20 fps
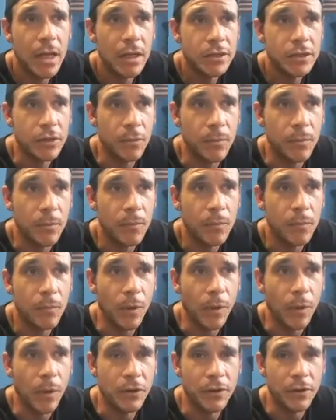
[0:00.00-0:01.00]
So
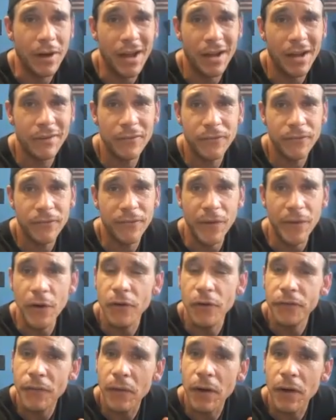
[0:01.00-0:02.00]
when you're not
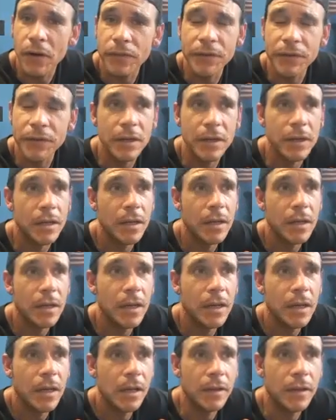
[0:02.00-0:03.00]
fearful of it,
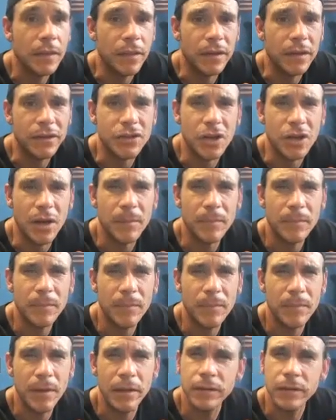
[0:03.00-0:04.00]
the jump
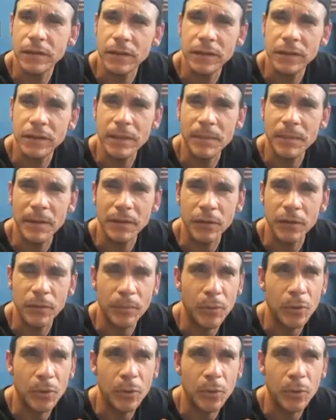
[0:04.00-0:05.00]
into the deep end of the
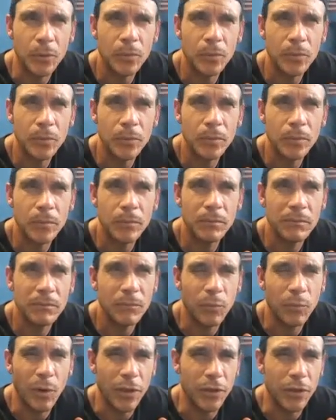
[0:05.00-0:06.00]
pool,
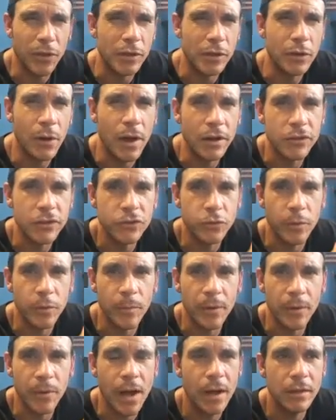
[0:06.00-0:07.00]
whether you know how to
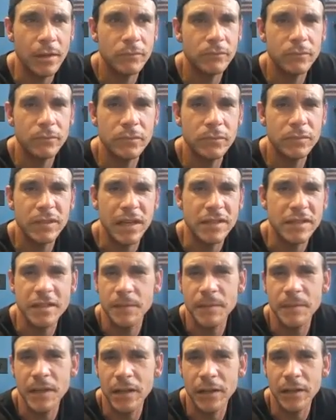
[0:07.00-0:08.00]
swim or not, tends
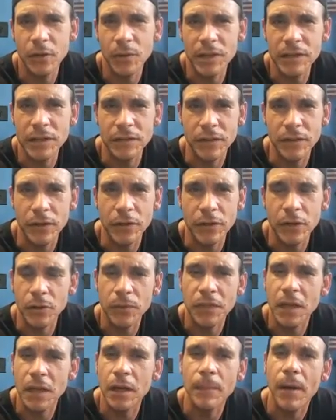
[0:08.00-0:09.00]
to be a little easier. You
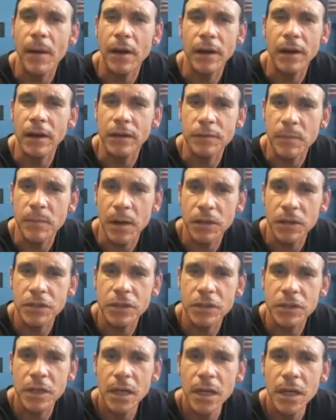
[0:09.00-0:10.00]
don't think about it as much.